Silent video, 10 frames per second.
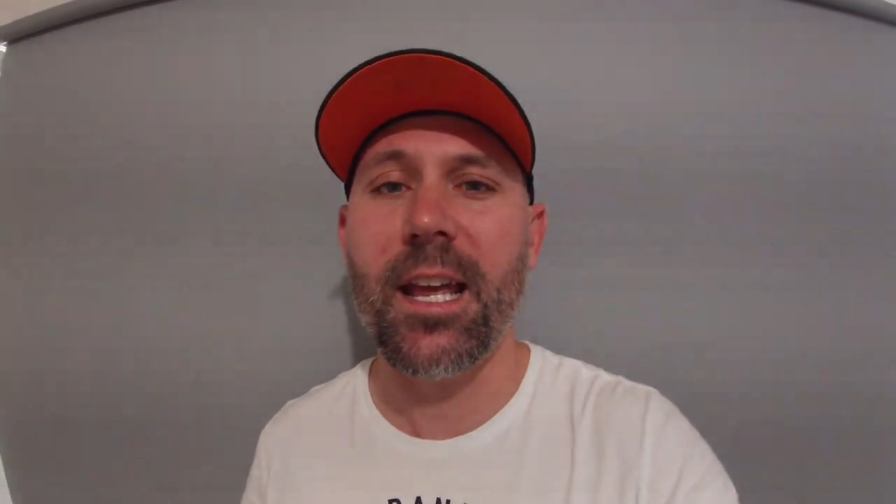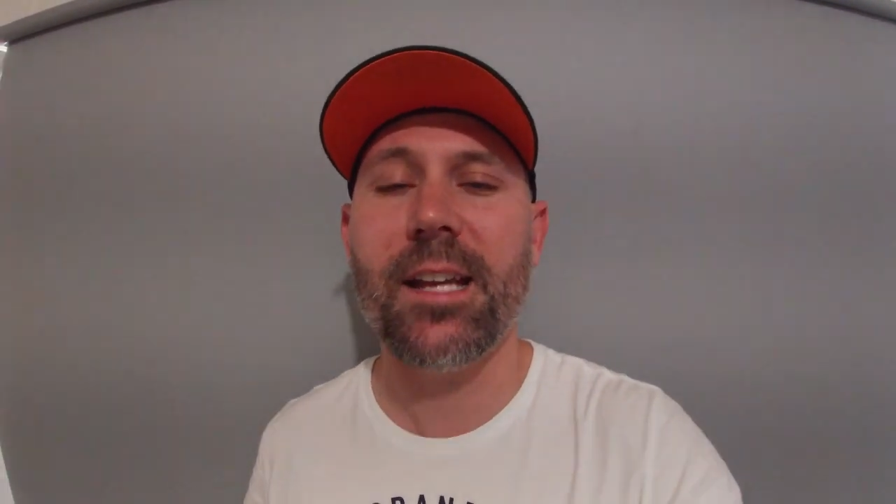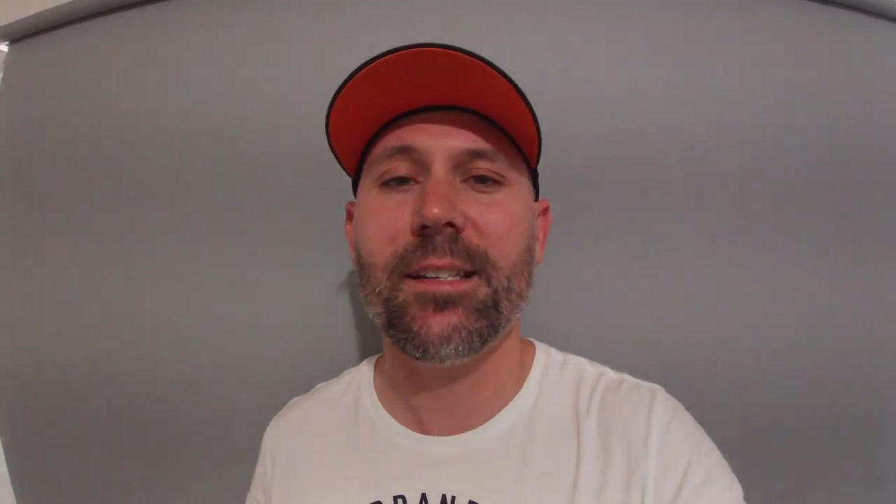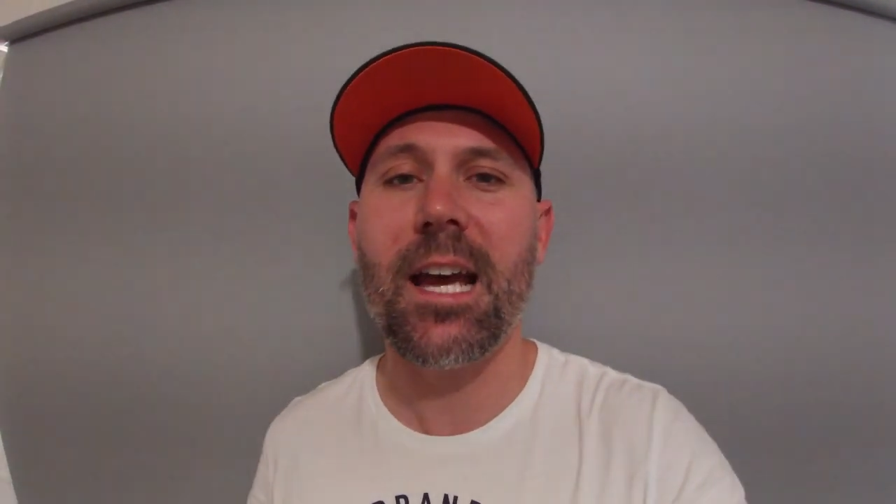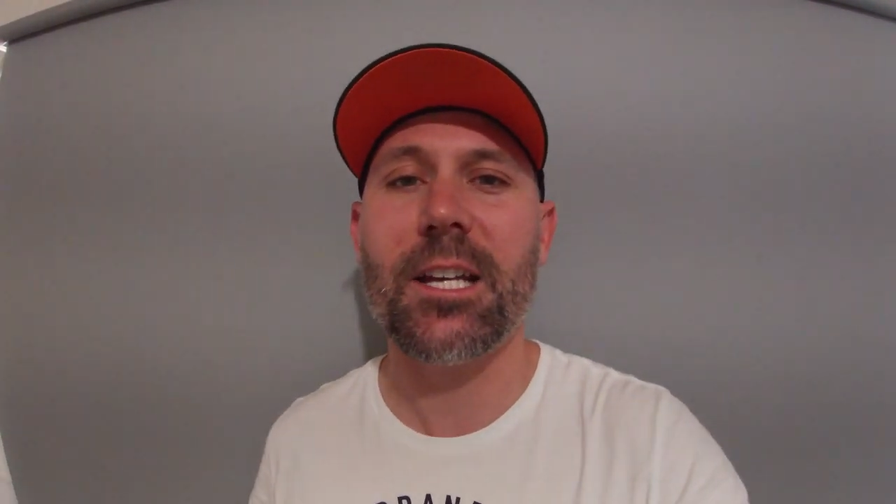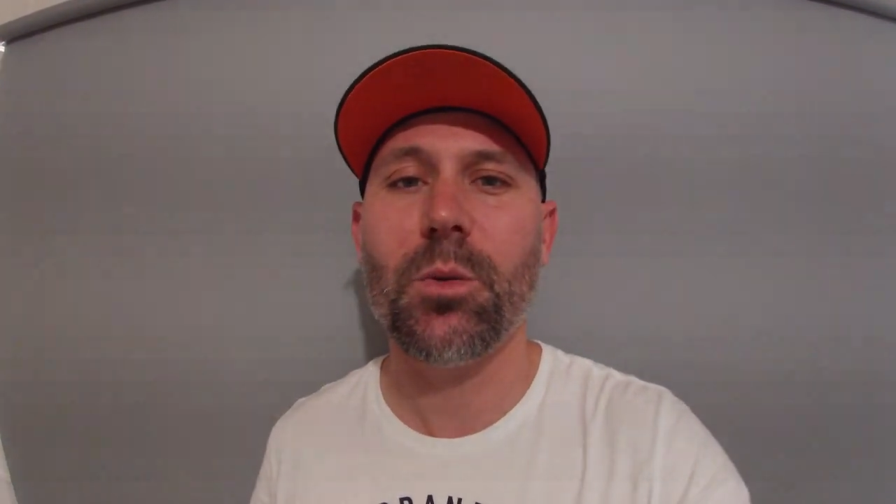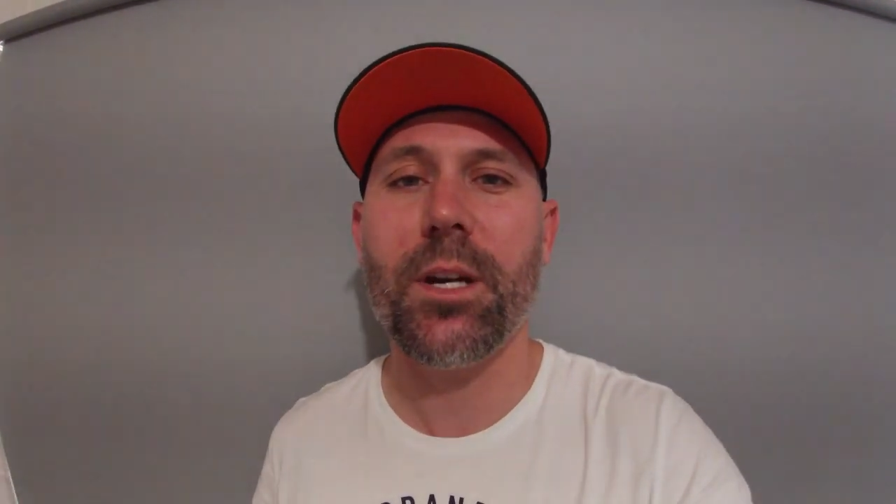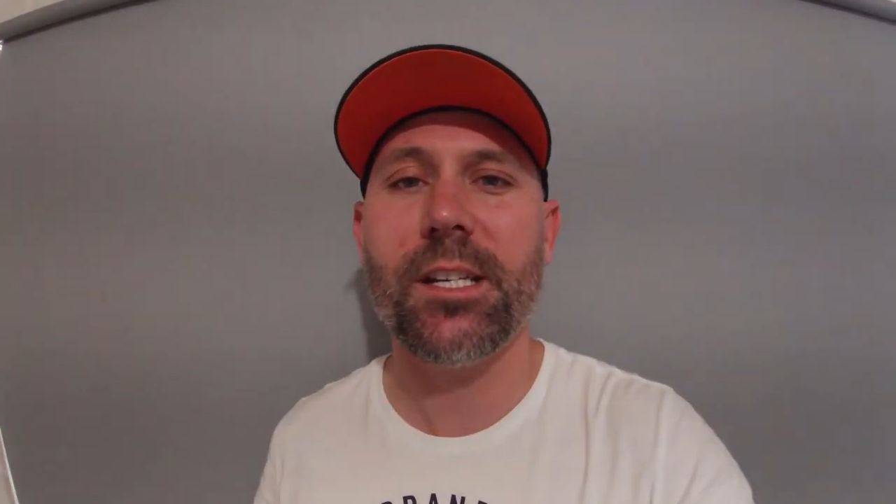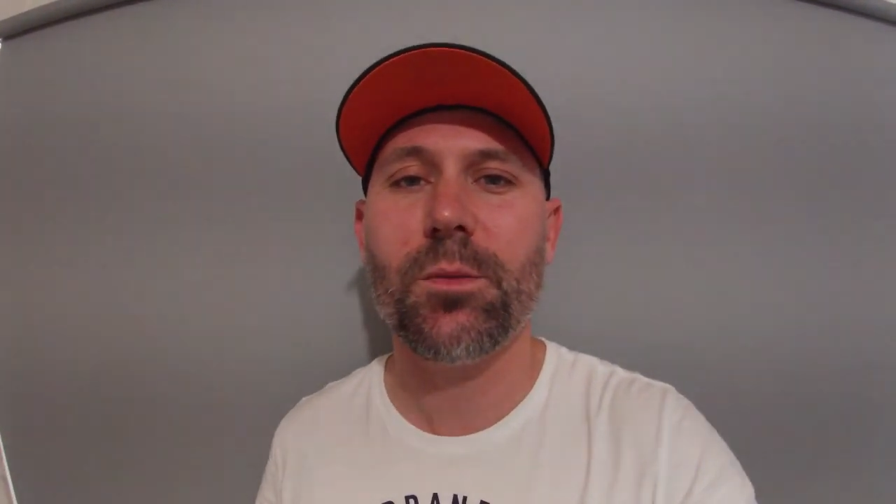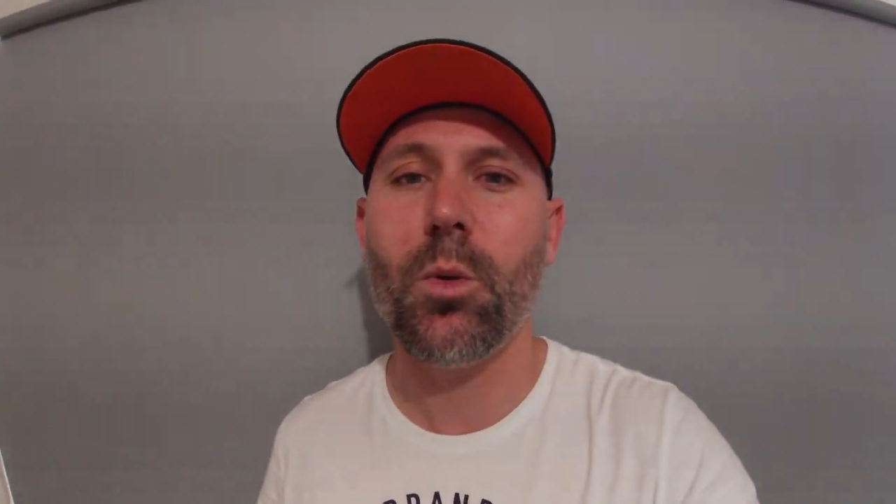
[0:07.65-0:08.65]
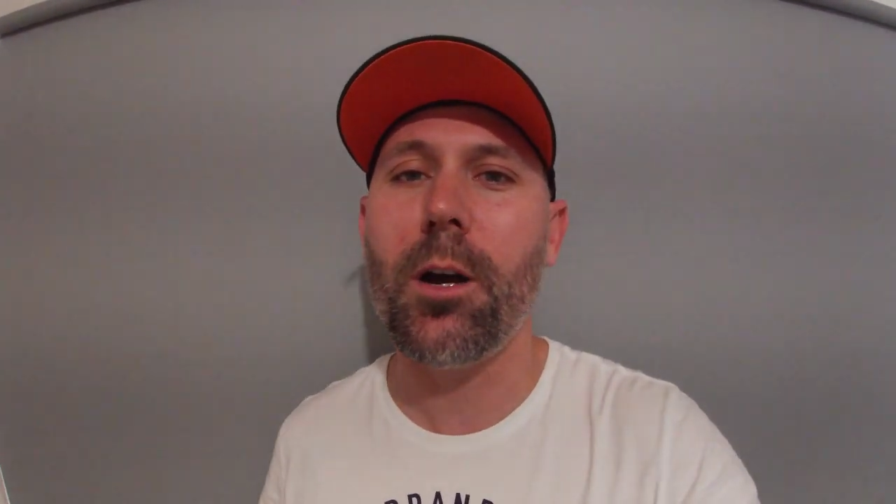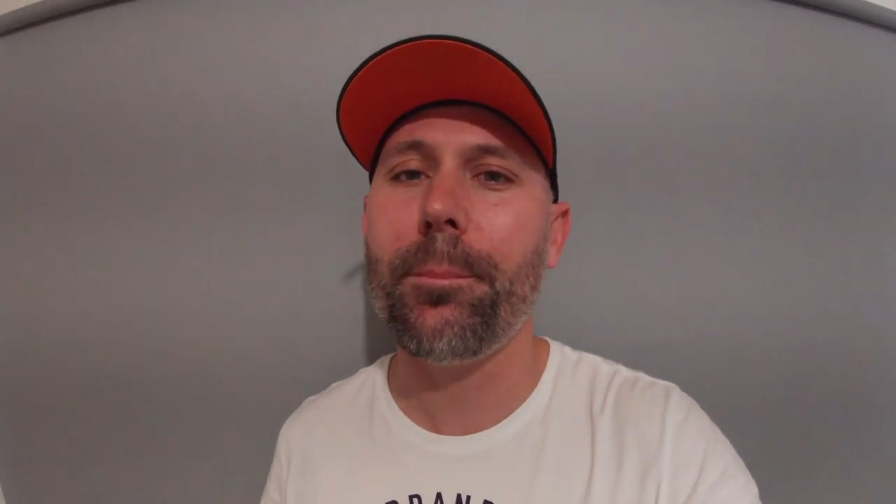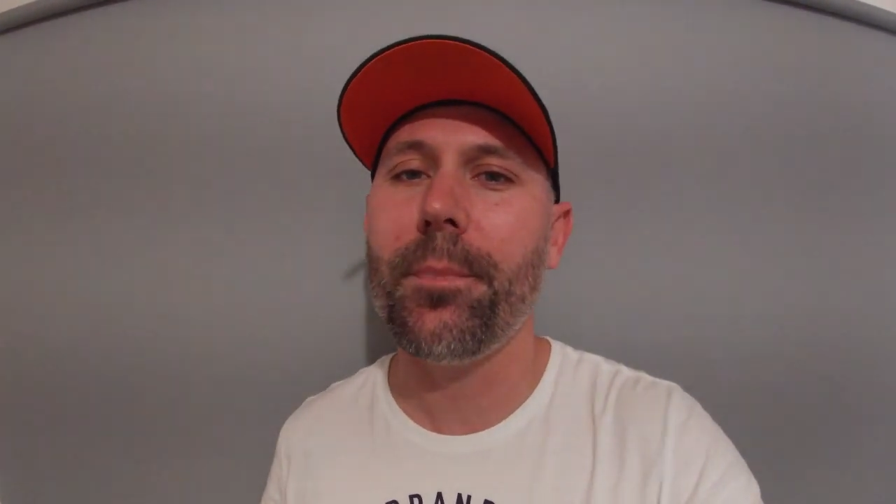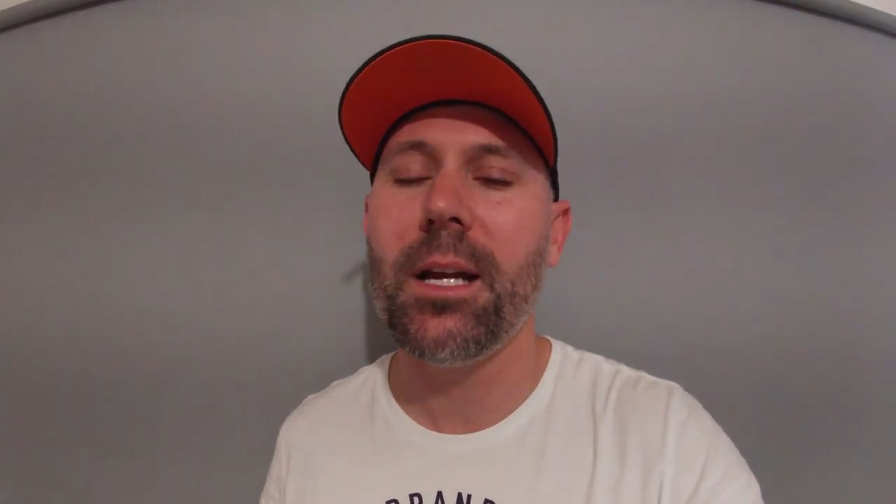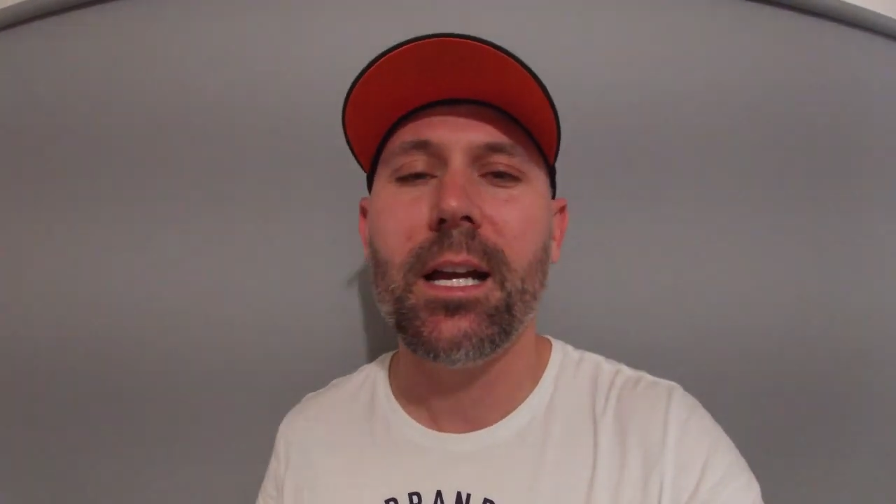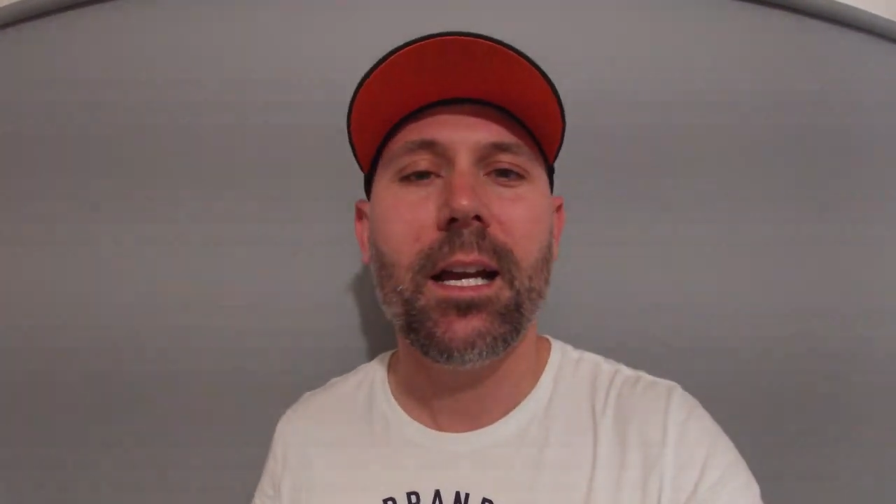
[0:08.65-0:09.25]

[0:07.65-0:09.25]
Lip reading: SR20 swap.